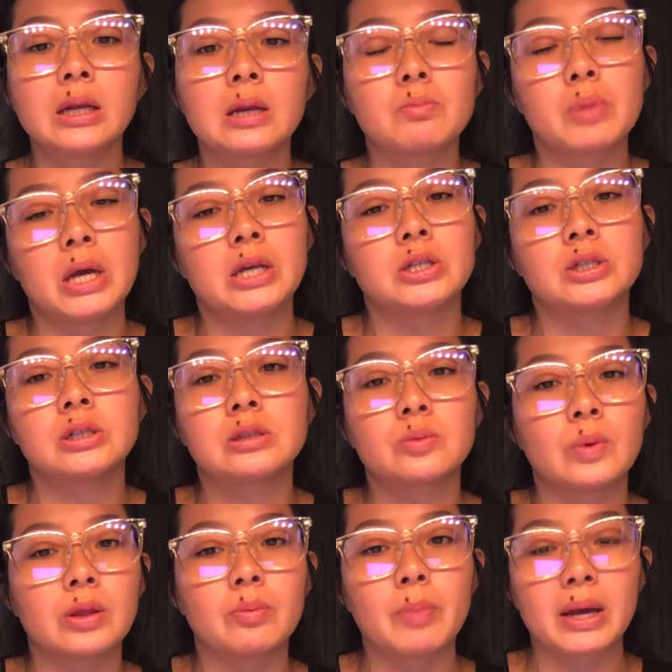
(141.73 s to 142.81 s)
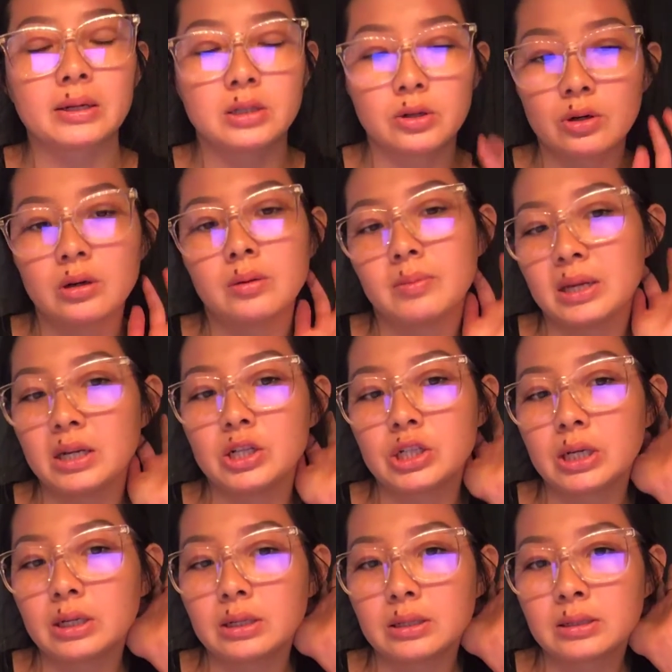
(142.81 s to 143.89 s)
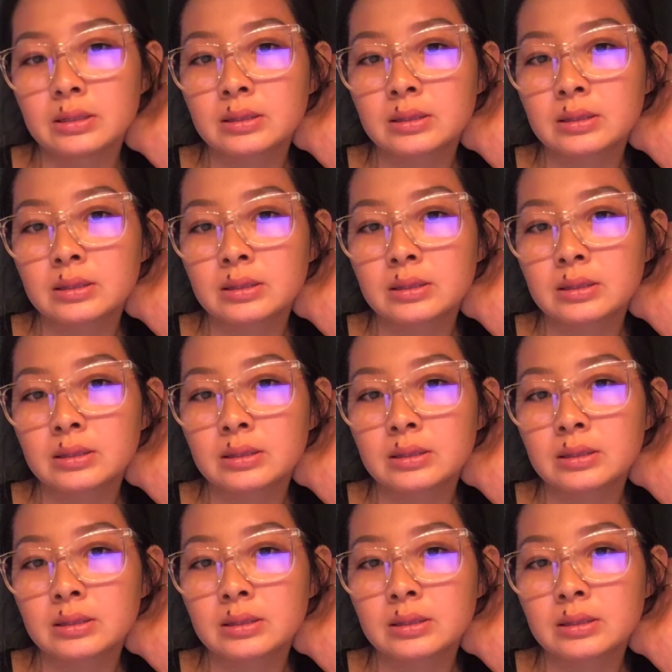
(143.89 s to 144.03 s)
in patients with bacterial meningitis.